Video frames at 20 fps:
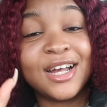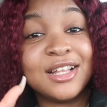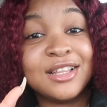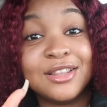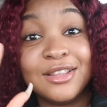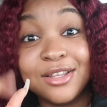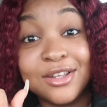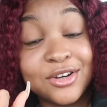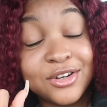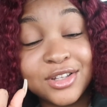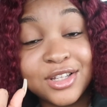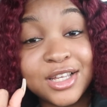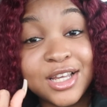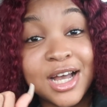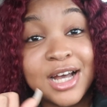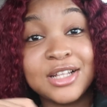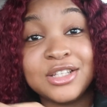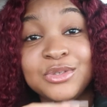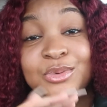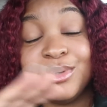i literally
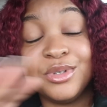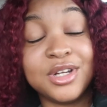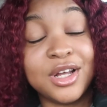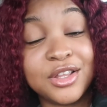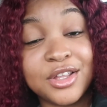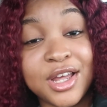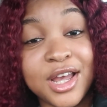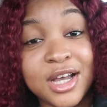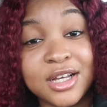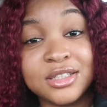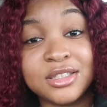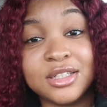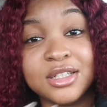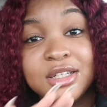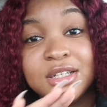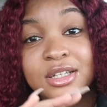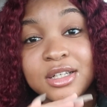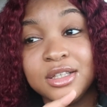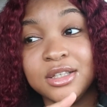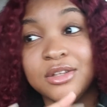got into another
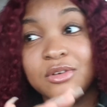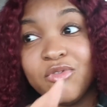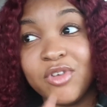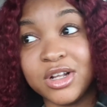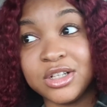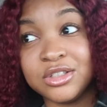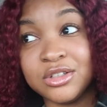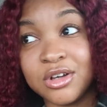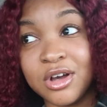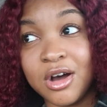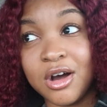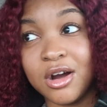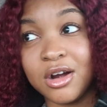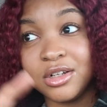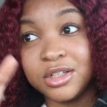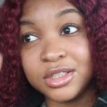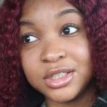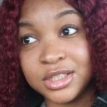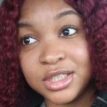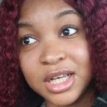accident in the rental
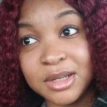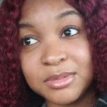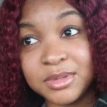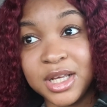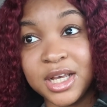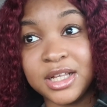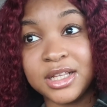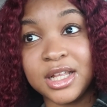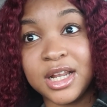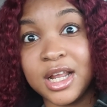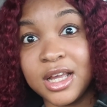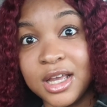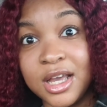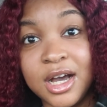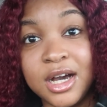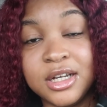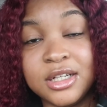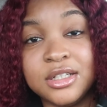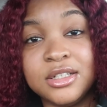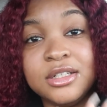car the same day that i
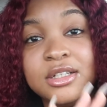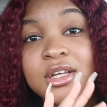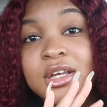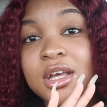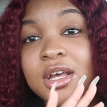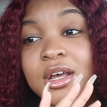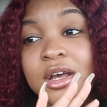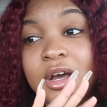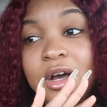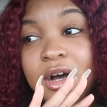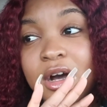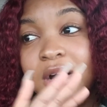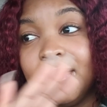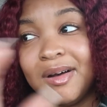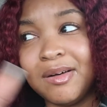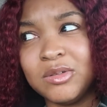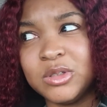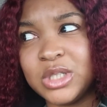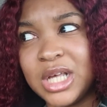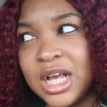got it um,
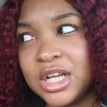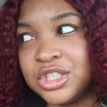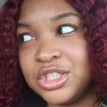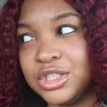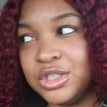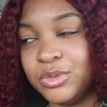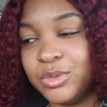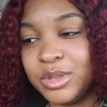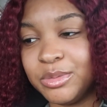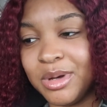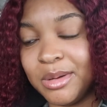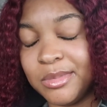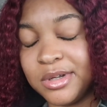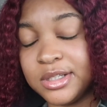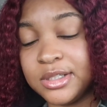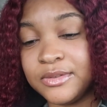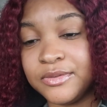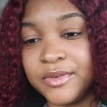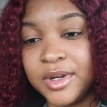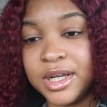i was actually with my
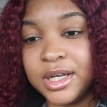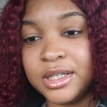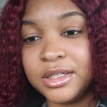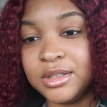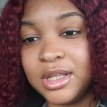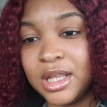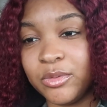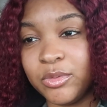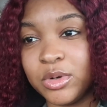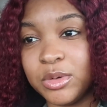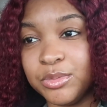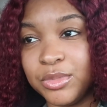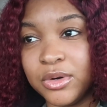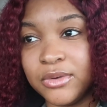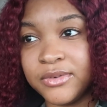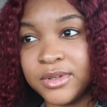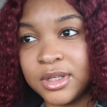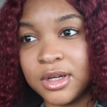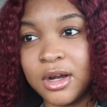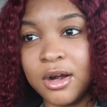best friend like we are
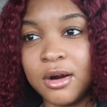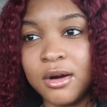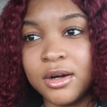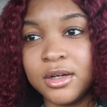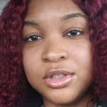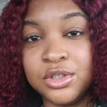both in the car